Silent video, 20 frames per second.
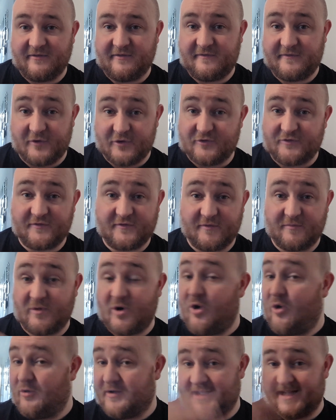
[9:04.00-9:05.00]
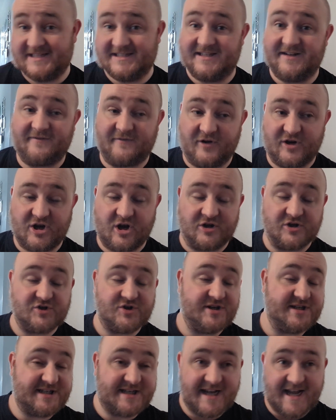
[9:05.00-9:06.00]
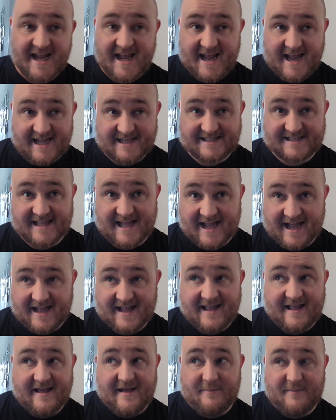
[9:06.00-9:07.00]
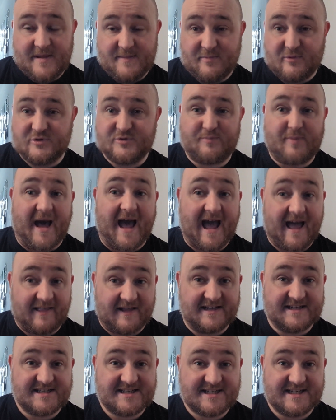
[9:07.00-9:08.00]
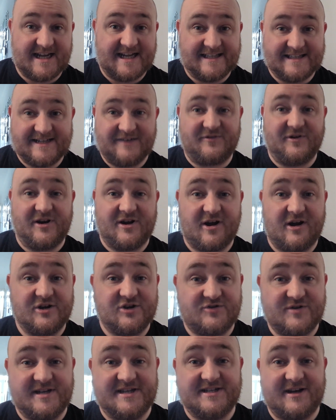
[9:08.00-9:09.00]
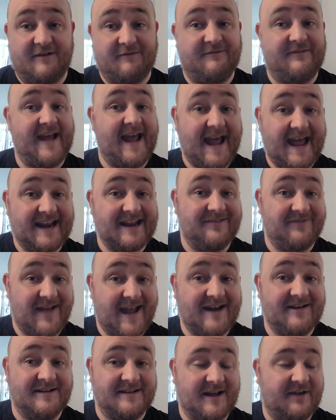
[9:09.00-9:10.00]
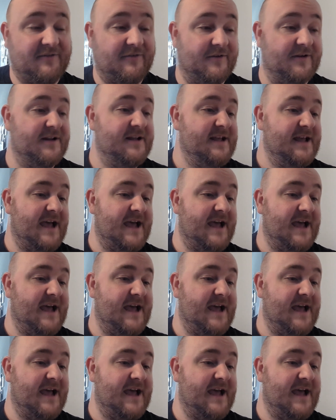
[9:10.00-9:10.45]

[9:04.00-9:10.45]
food from all kinds of different countries, it's that people's palates in different countries are very, very different.